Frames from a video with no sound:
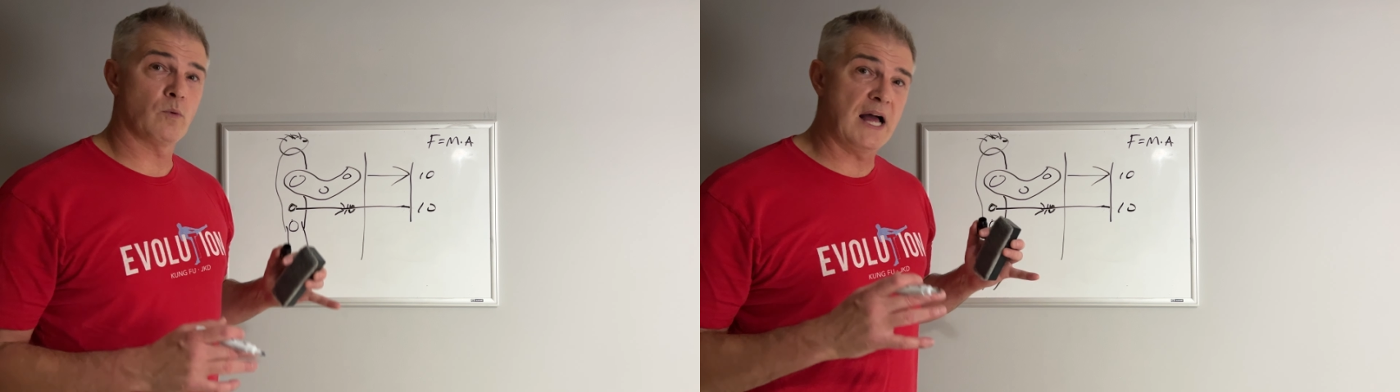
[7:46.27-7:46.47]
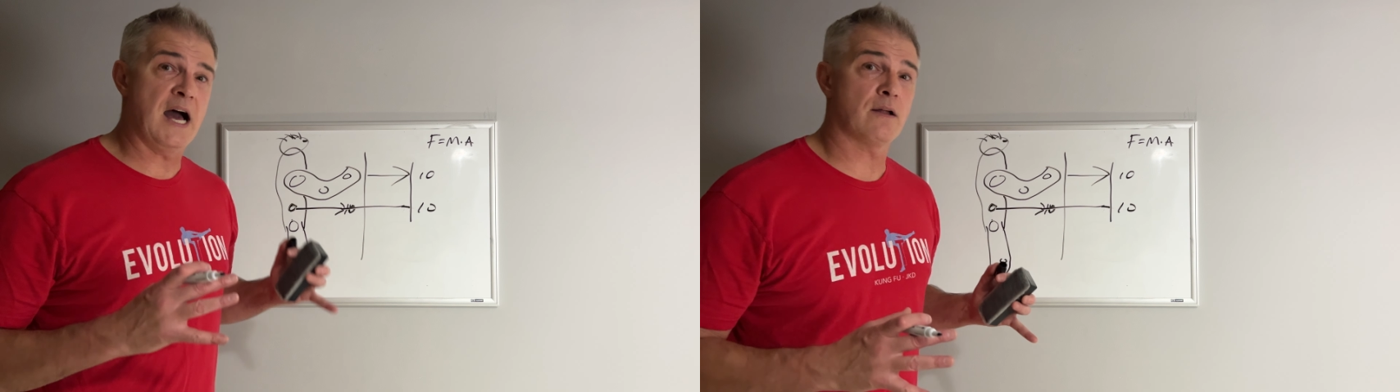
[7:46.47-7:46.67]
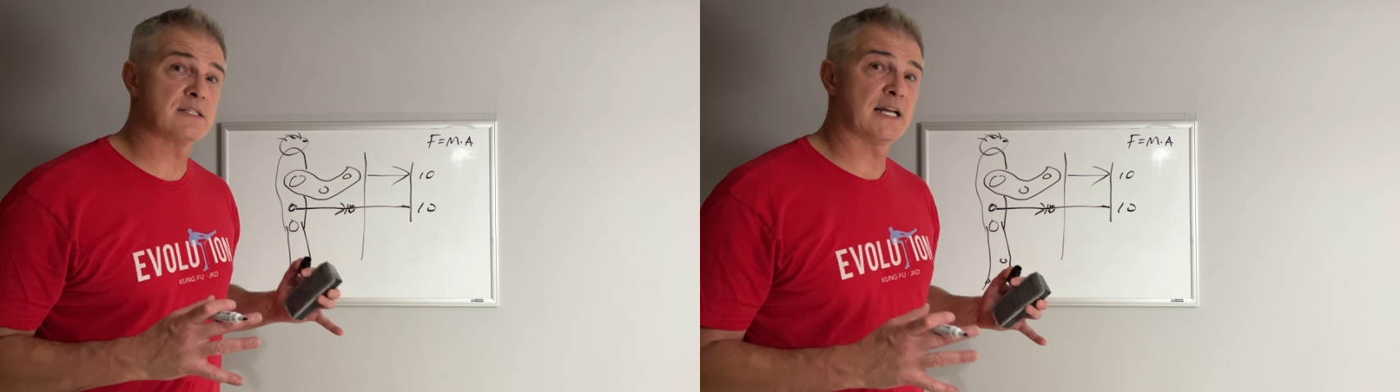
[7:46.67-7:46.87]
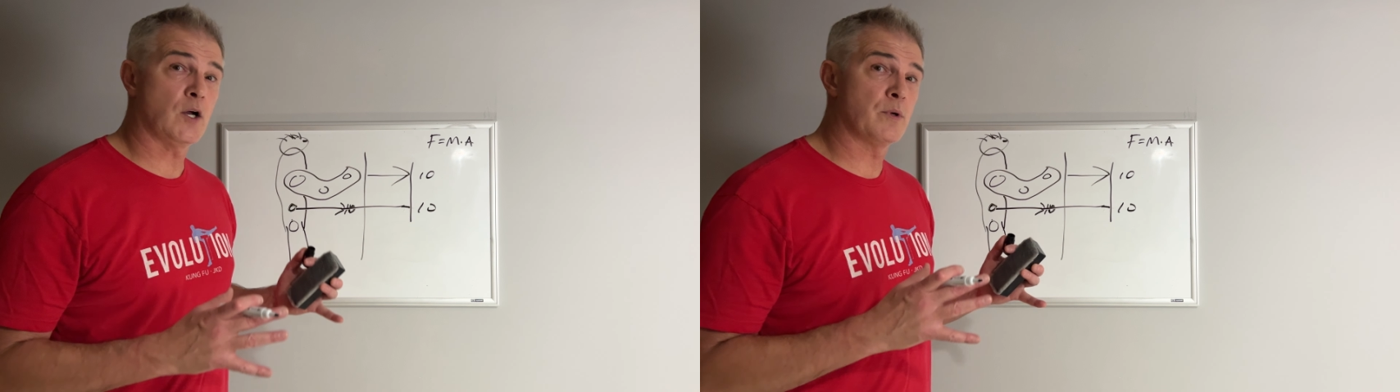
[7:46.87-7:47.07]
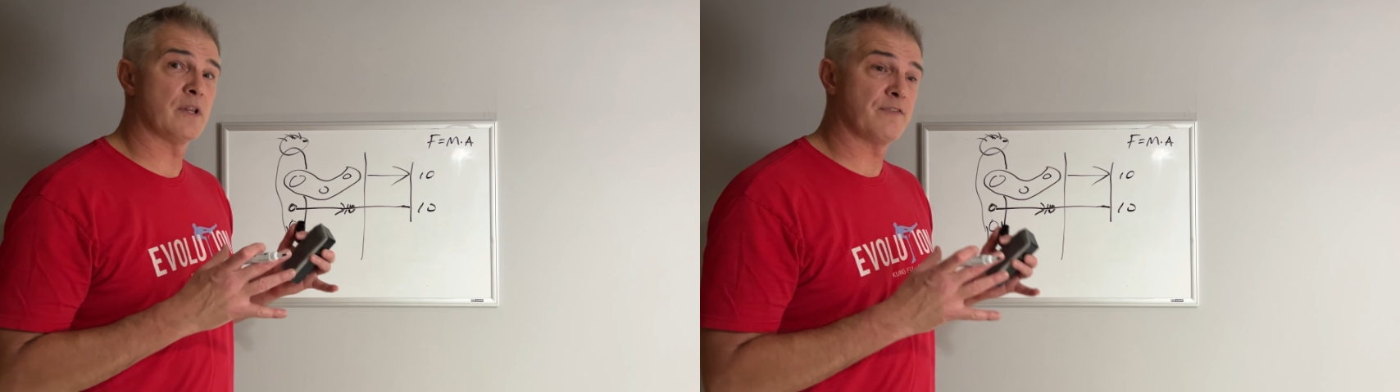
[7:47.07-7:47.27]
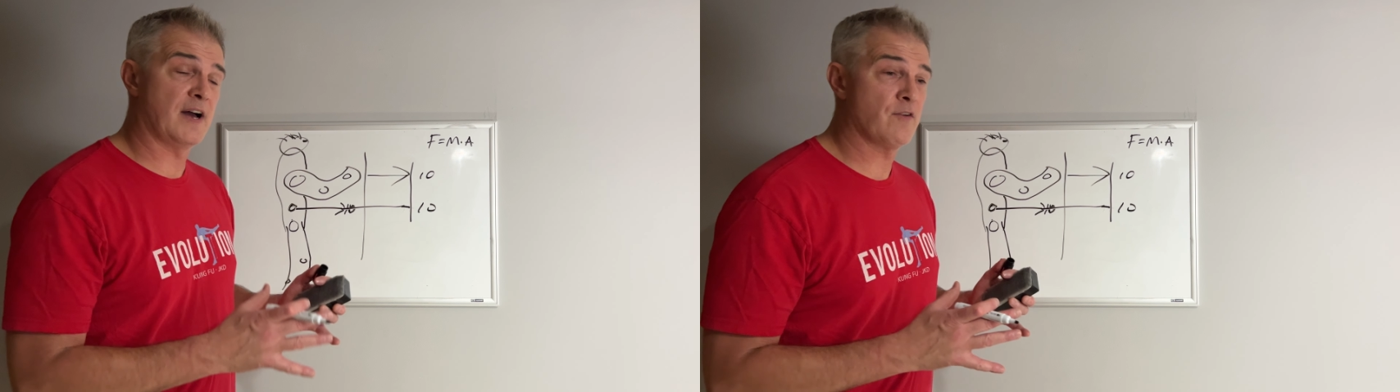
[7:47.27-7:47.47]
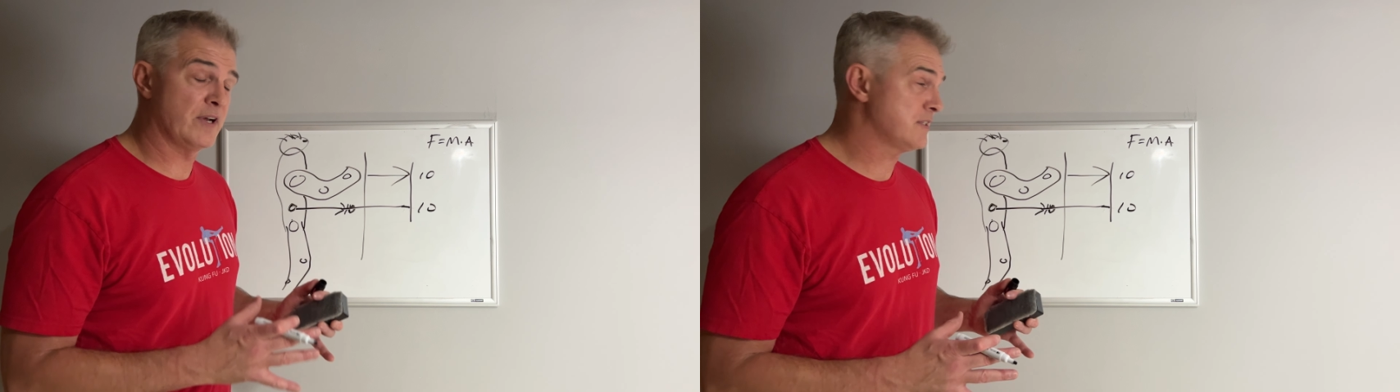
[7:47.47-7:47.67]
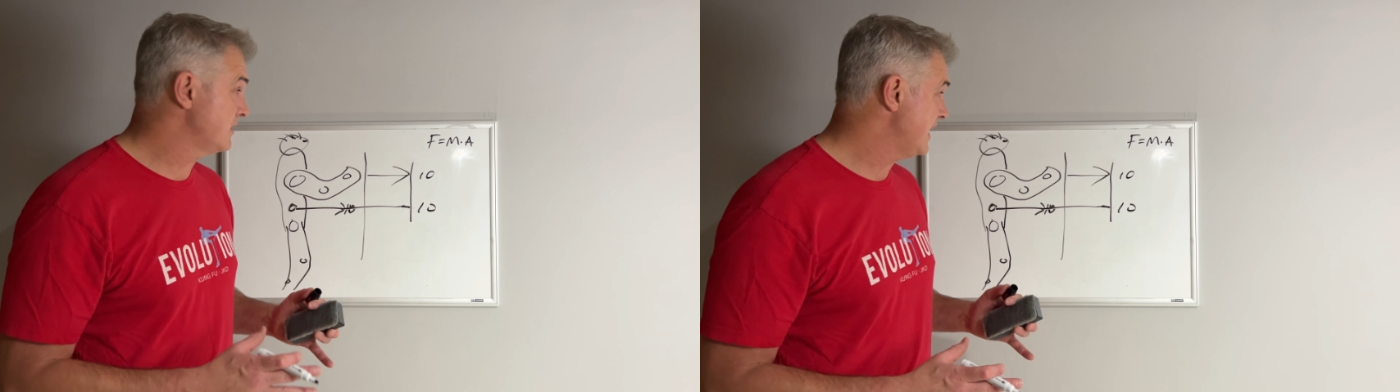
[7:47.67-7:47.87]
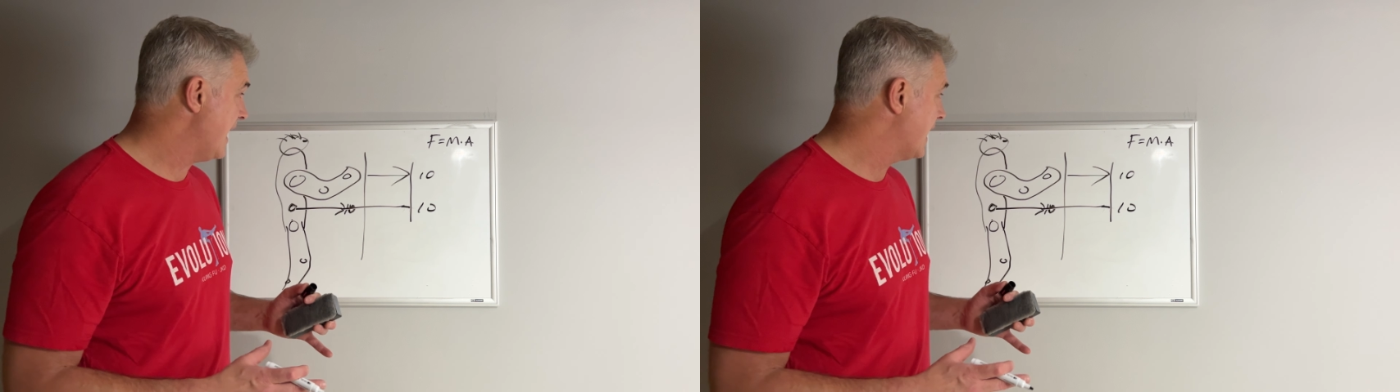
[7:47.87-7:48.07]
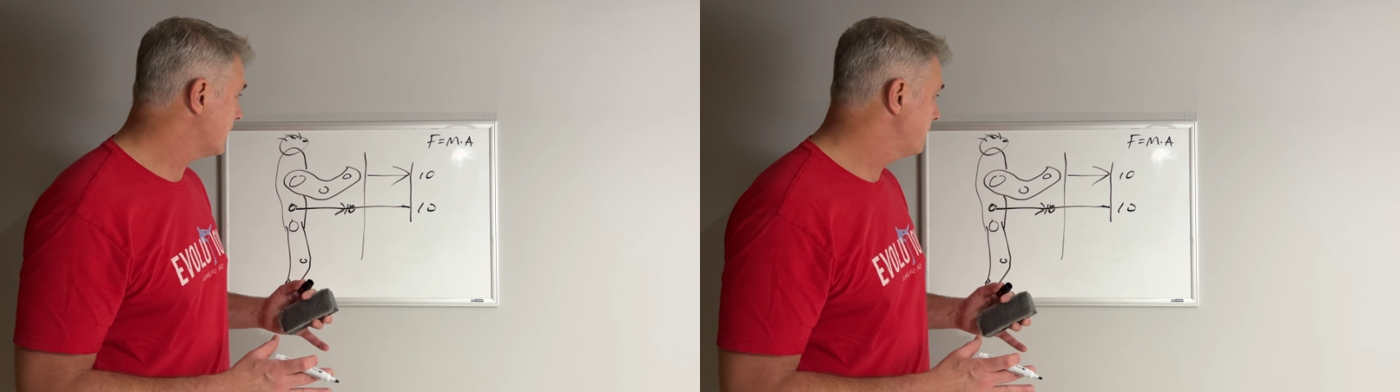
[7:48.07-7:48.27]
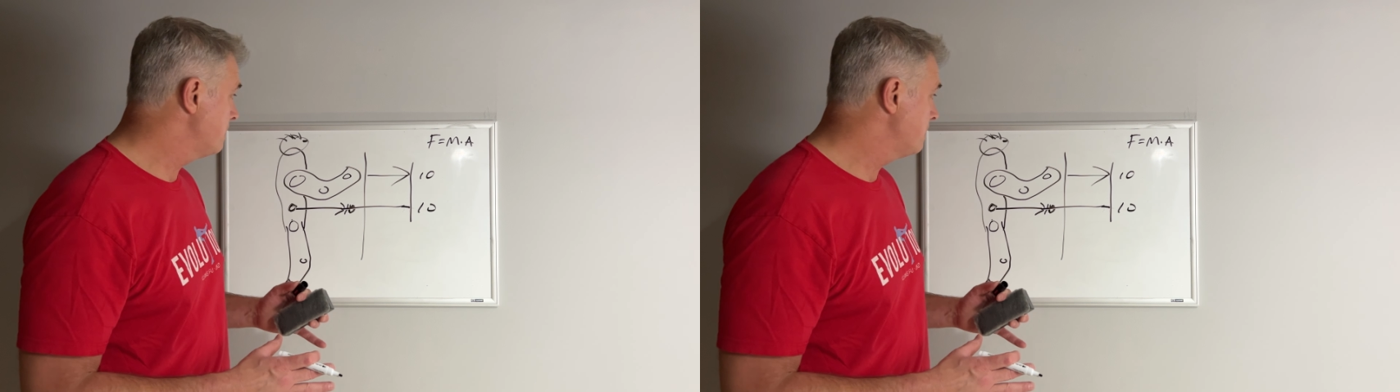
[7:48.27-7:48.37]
well, how does that go into the 5 ways of attack?